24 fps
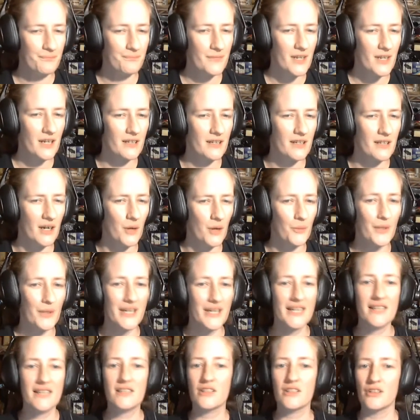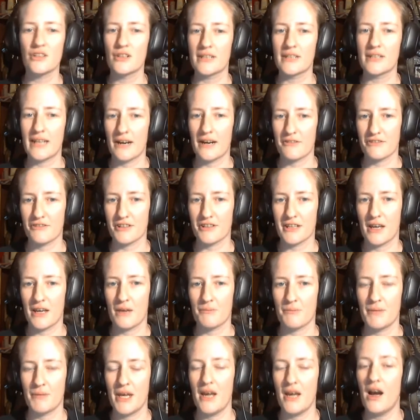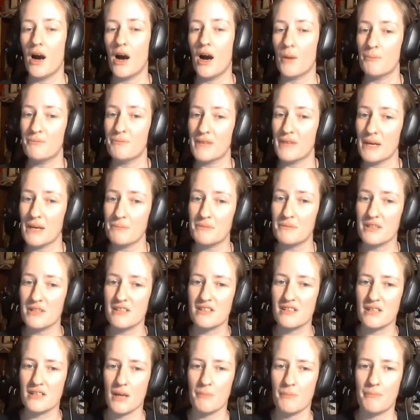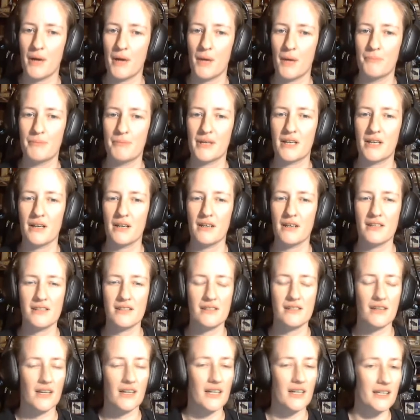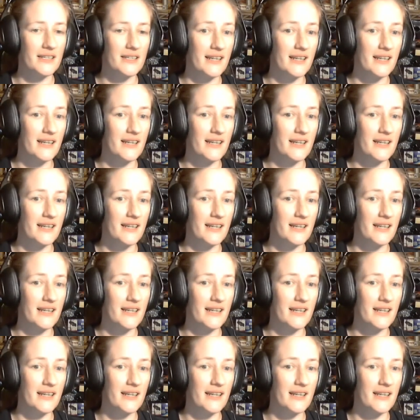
you know, we need to look out for them, help them to step up because, uh,